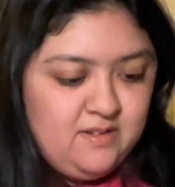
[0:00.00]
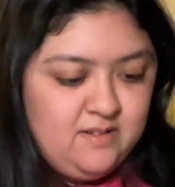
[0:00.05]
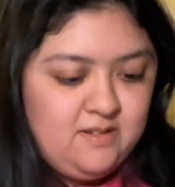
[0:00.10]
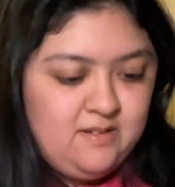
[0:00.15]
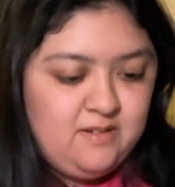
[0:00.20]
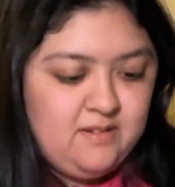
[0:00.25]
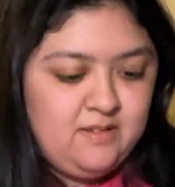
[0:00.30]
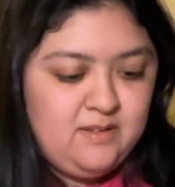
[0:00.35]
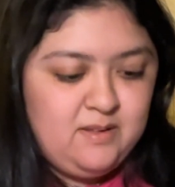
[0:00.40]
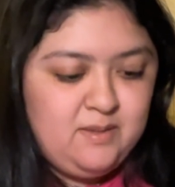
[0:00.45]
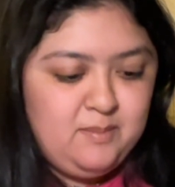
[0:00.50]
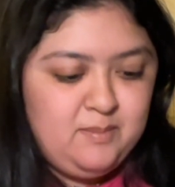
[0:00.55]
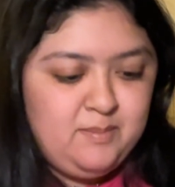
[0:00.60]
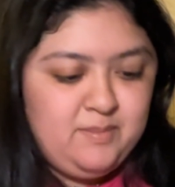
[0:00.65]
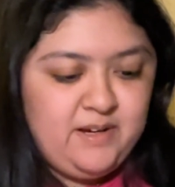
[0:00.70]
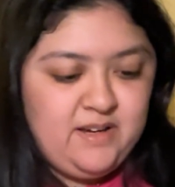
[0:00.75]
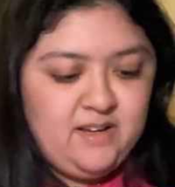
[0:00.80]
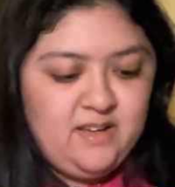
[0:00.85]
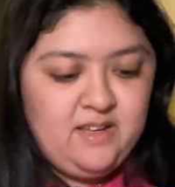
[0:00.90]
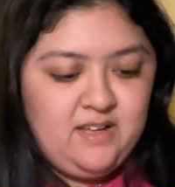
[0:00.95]
Oh, the
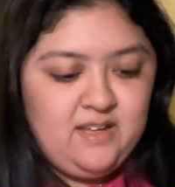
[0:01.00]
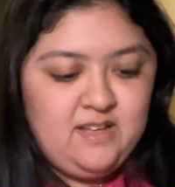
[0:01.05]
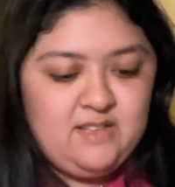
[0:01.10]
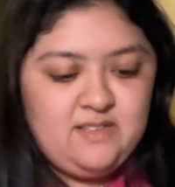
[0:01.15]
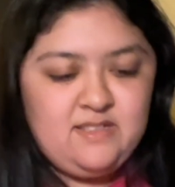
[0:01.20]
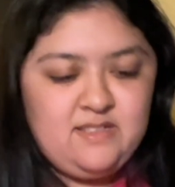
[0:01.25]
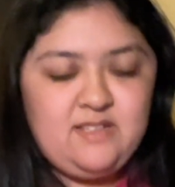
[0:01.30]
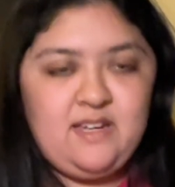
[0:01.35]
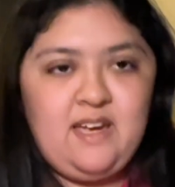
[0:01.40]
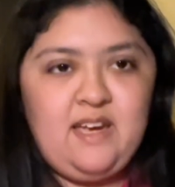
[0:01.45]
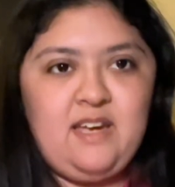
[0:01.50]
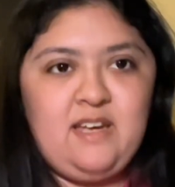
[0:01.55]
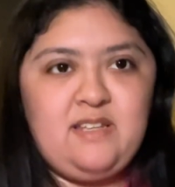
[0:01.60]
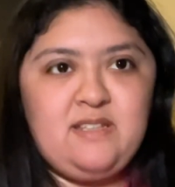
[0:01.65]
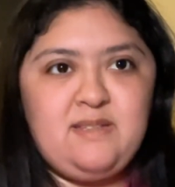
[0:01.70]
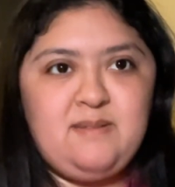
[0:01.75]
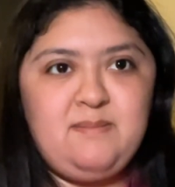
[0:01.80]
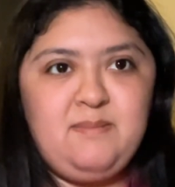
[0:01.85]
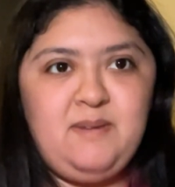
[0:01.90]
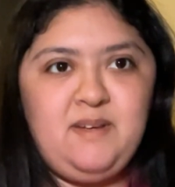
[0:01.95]
brand is
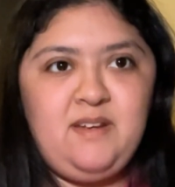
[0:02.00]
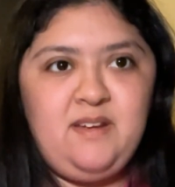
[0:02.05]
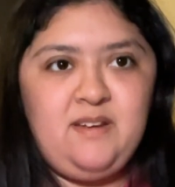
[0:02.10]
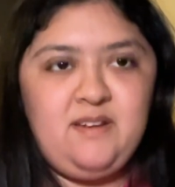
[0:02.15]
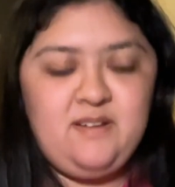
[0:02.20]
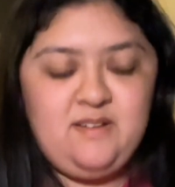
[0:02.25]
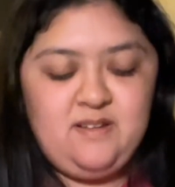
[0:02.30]
KaseMe.